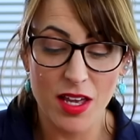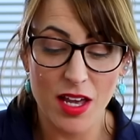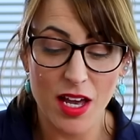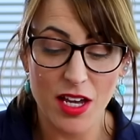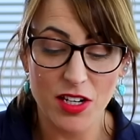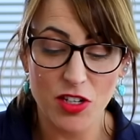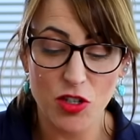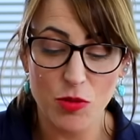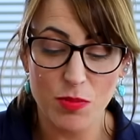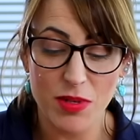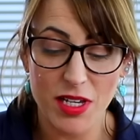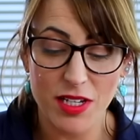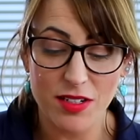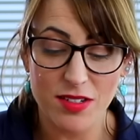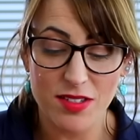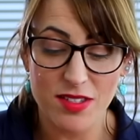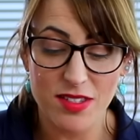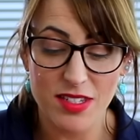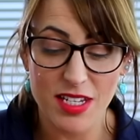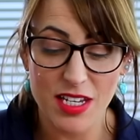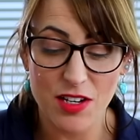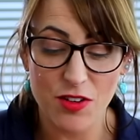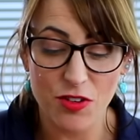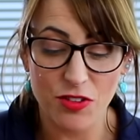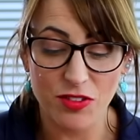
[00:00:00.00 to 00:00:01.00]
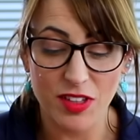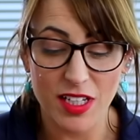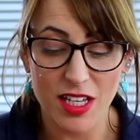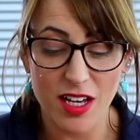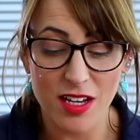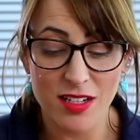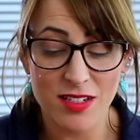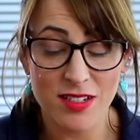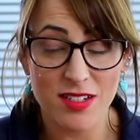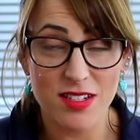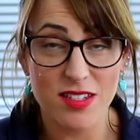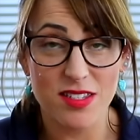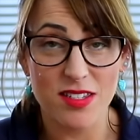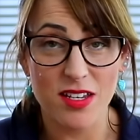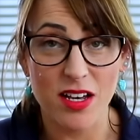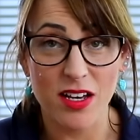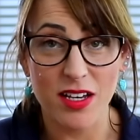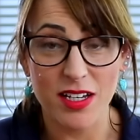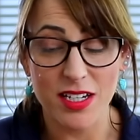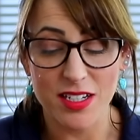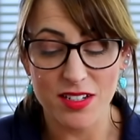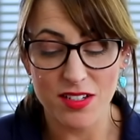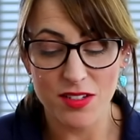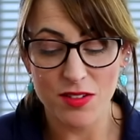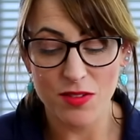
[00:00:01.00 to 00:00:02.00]
And you'll be able to see on the
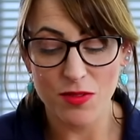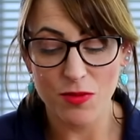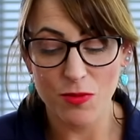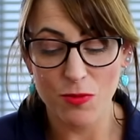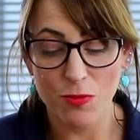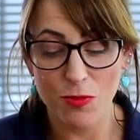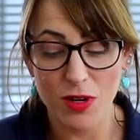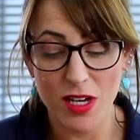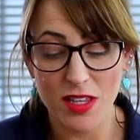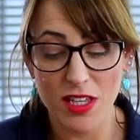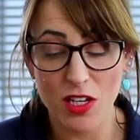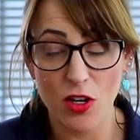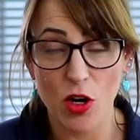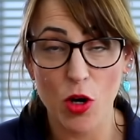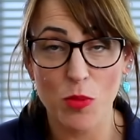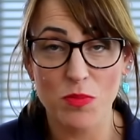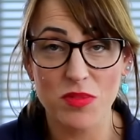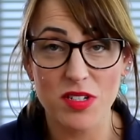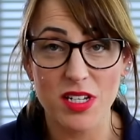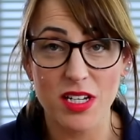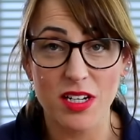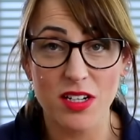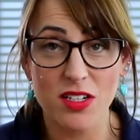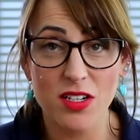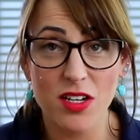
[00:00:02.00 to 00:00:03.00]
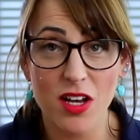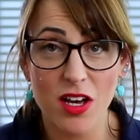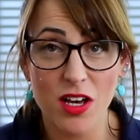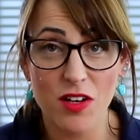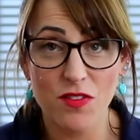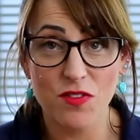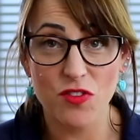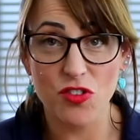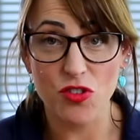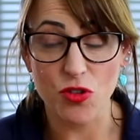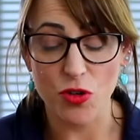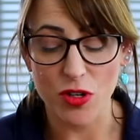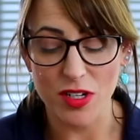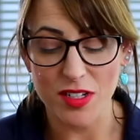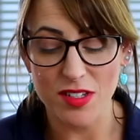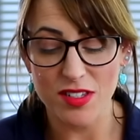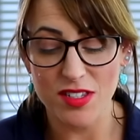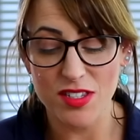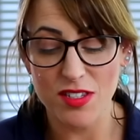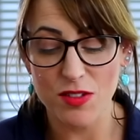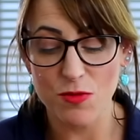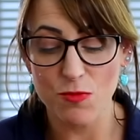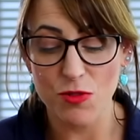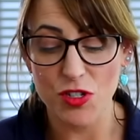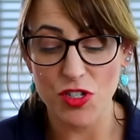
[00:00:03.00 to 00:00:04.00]
underside where the optic nerve
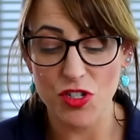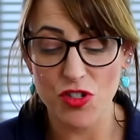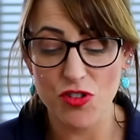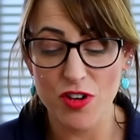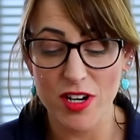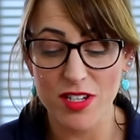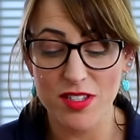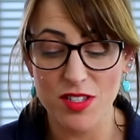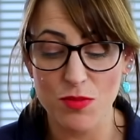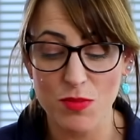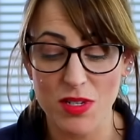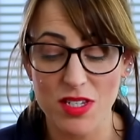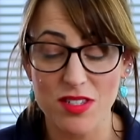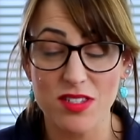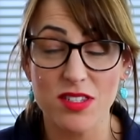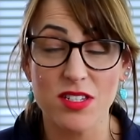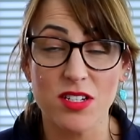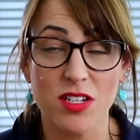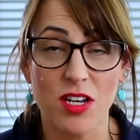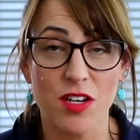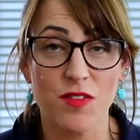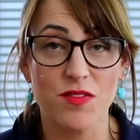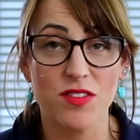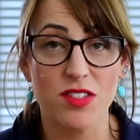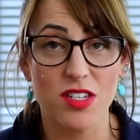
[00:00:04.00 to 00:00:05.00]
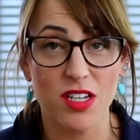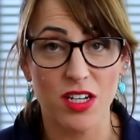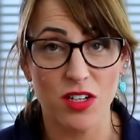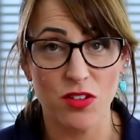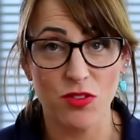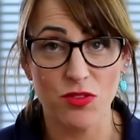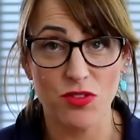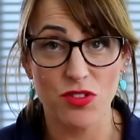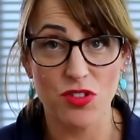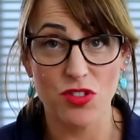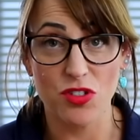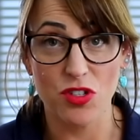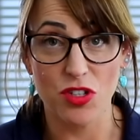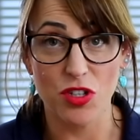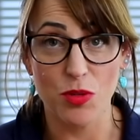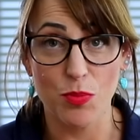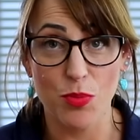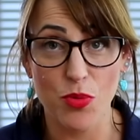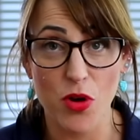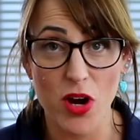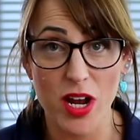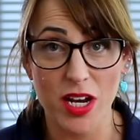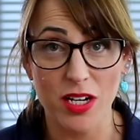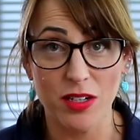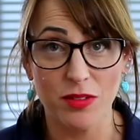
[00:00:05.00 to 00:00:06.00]
joins, which transmits the nerve signals to the
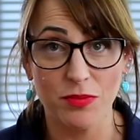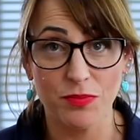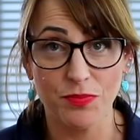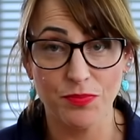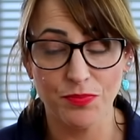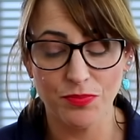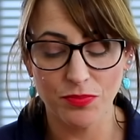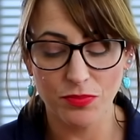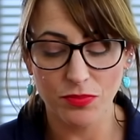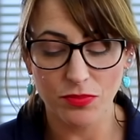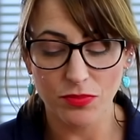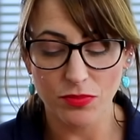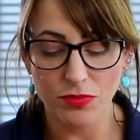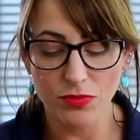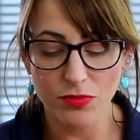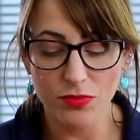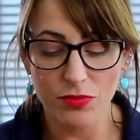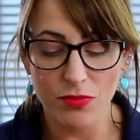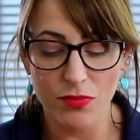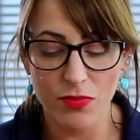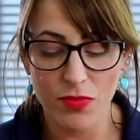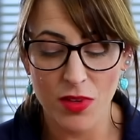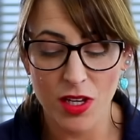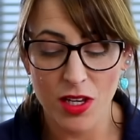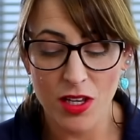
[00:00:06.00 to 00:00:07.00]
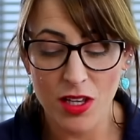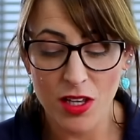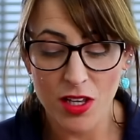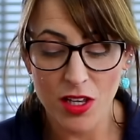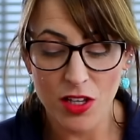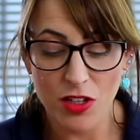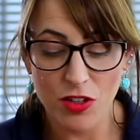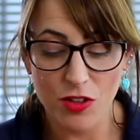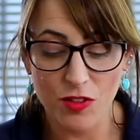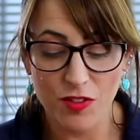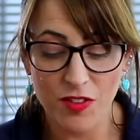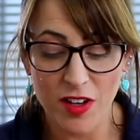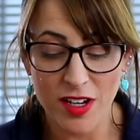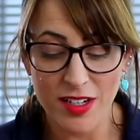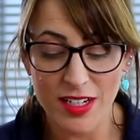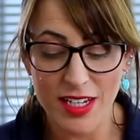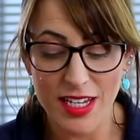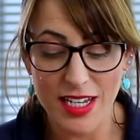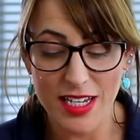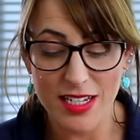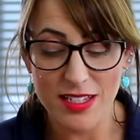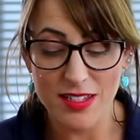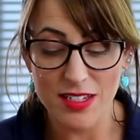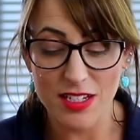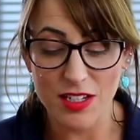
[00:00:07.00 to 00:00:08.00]
brain. You'll find it
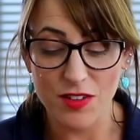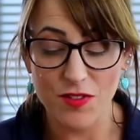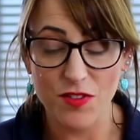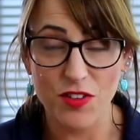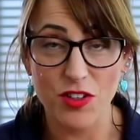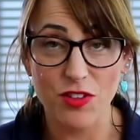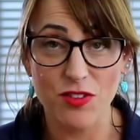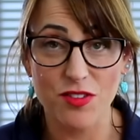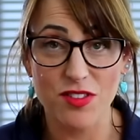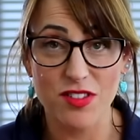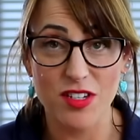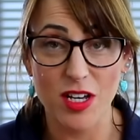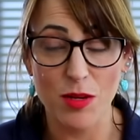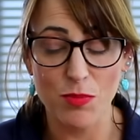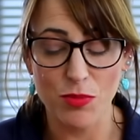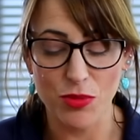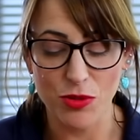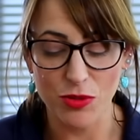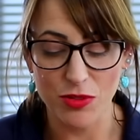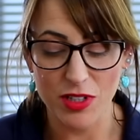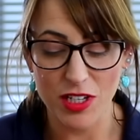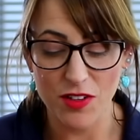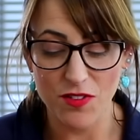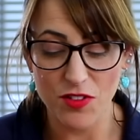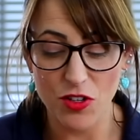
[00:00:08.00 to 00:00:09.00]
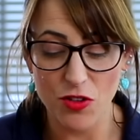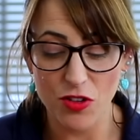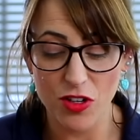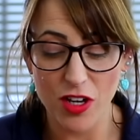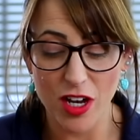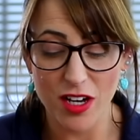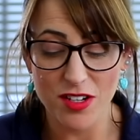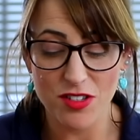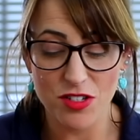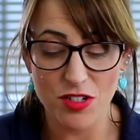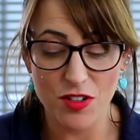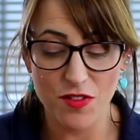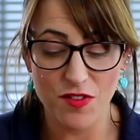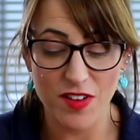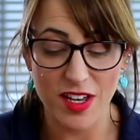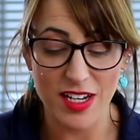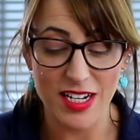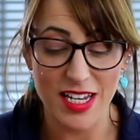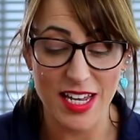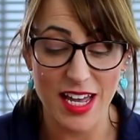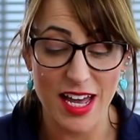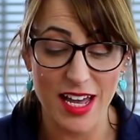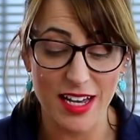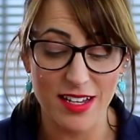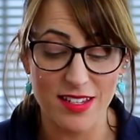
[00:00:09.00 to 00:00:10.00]
easier for your sample if you cut off
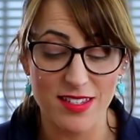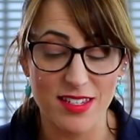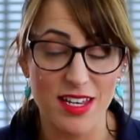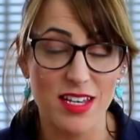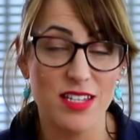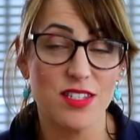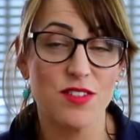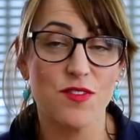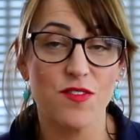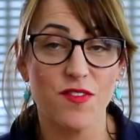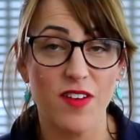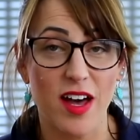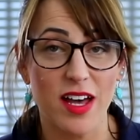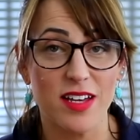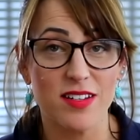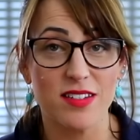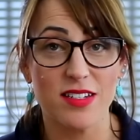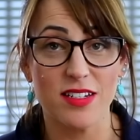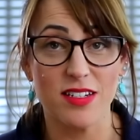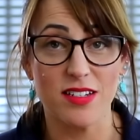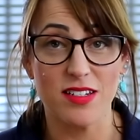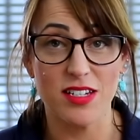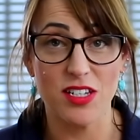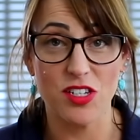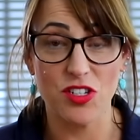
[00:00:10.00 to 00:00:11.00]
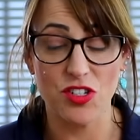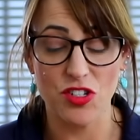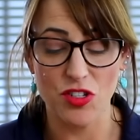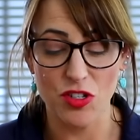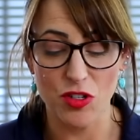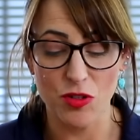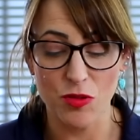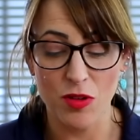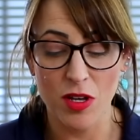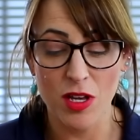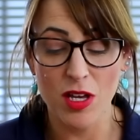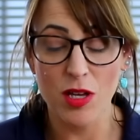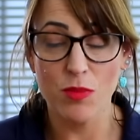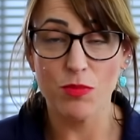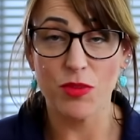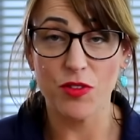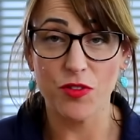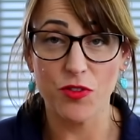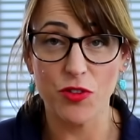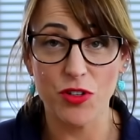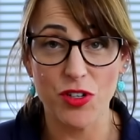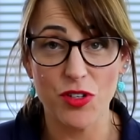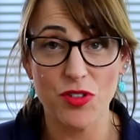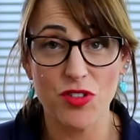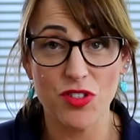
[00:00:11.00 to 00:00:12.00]
any excess fat and tissue
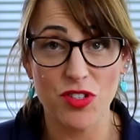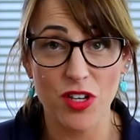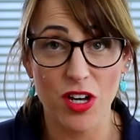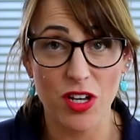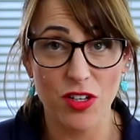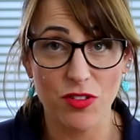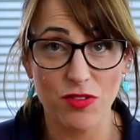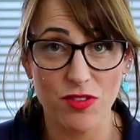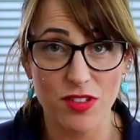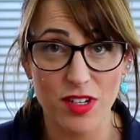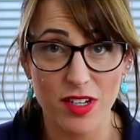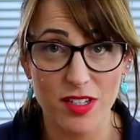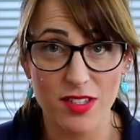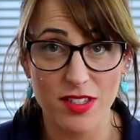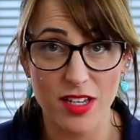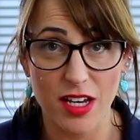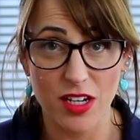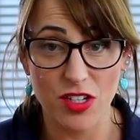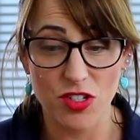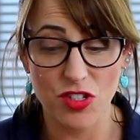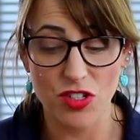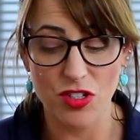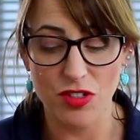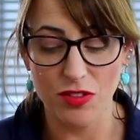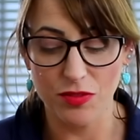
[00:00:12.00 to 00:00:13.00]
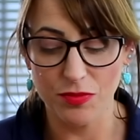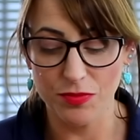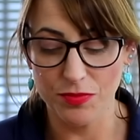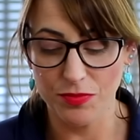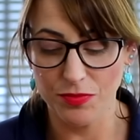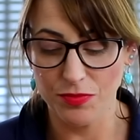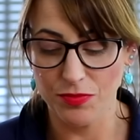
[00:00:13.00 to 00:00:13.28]
before you start your dissection.